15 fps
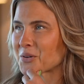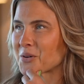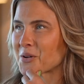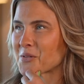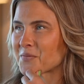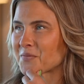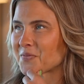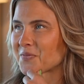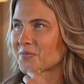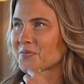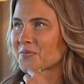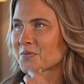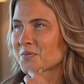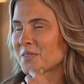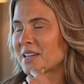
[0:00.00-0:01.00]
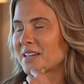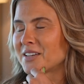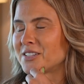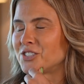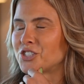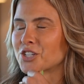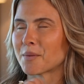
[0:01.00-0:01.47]
Cool. We
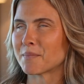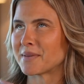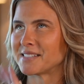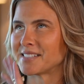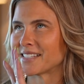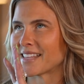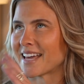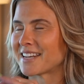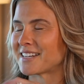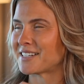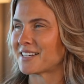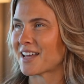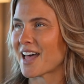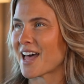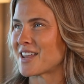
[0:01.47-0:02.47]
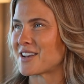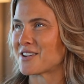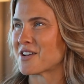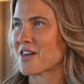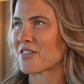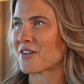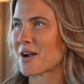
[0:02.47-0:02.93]
could jump into that
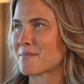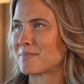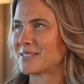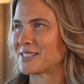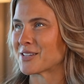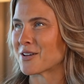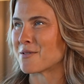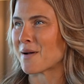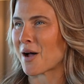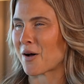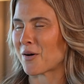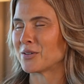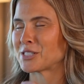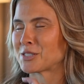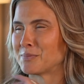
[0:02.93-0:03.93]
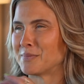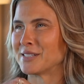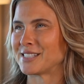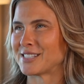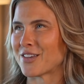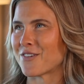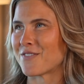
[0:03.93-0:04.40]
at another episode about
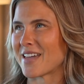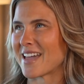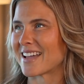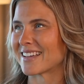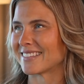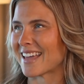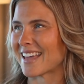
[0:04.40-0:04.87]
specific